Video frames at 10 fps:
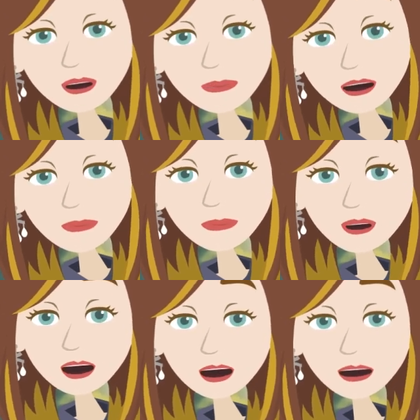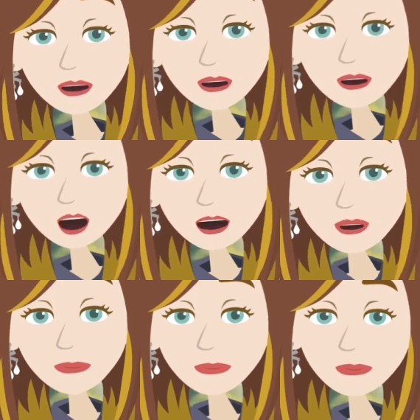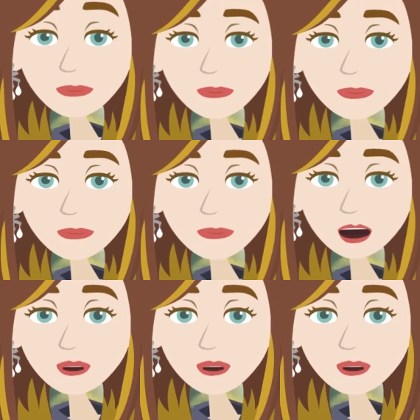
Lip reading: so, I've given birth through a